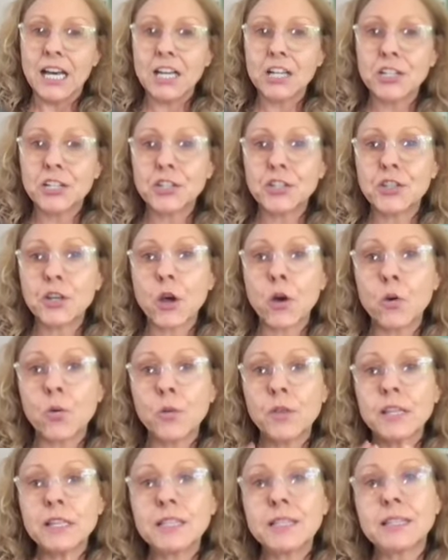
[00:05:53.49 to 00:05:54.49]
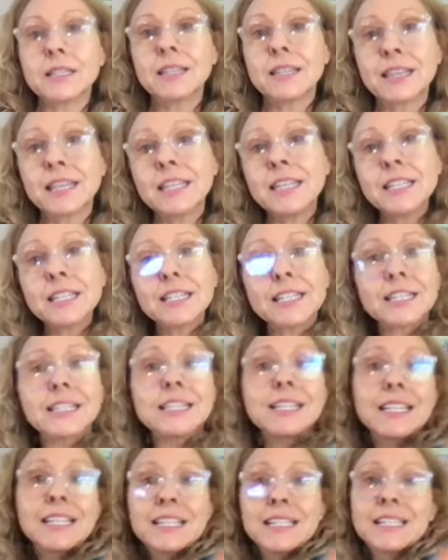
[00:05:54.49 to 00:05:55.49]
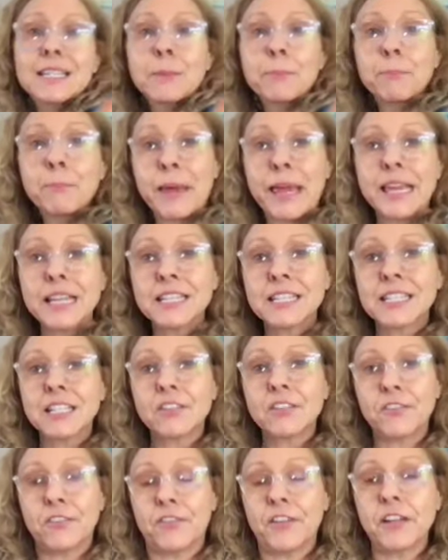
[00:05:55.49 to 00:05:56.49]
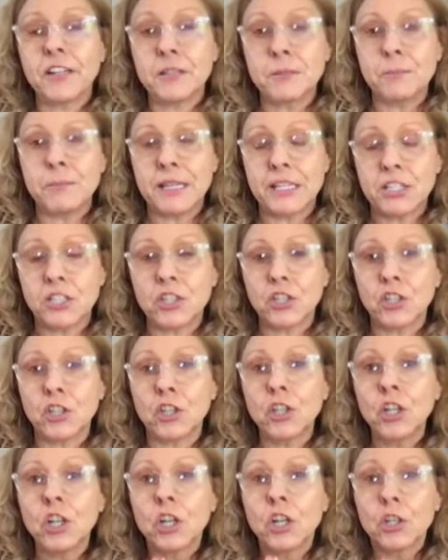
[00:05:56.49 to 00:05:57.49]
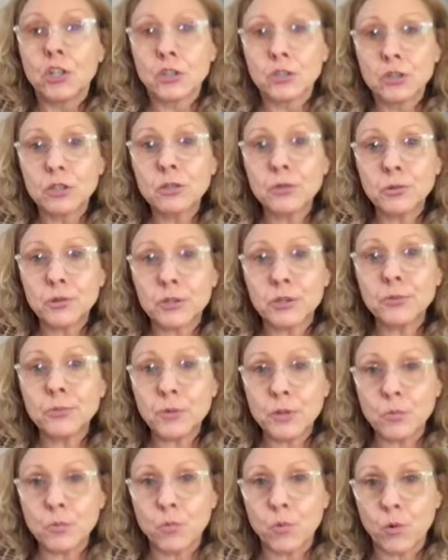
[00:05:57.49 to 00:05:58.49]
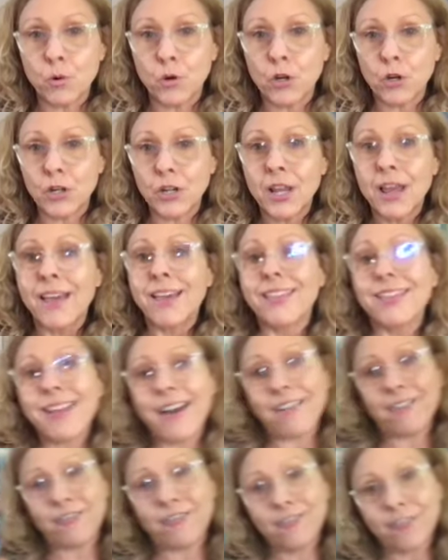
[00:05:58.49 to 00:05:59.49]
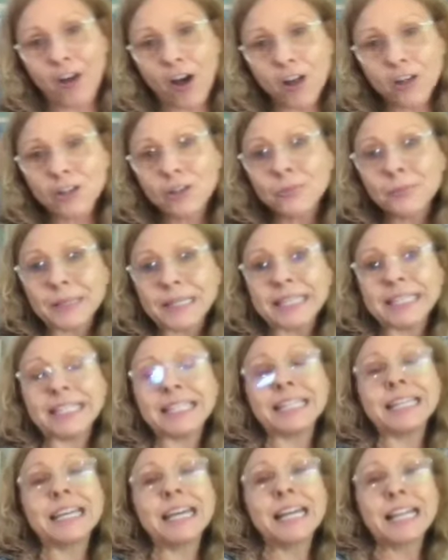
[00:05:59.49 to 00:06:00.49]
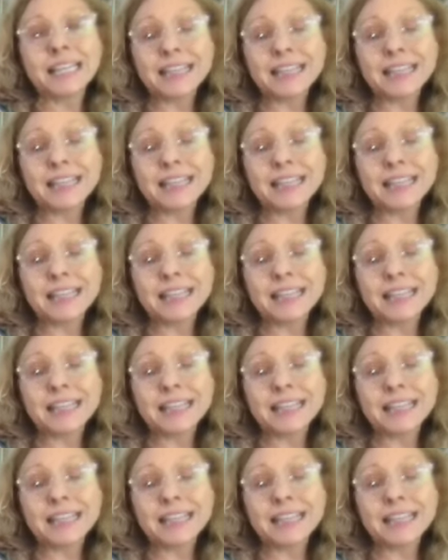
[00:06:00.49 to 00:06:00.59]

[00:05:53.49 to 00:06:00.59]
so this is the basic fundamental lure and reward that follow me,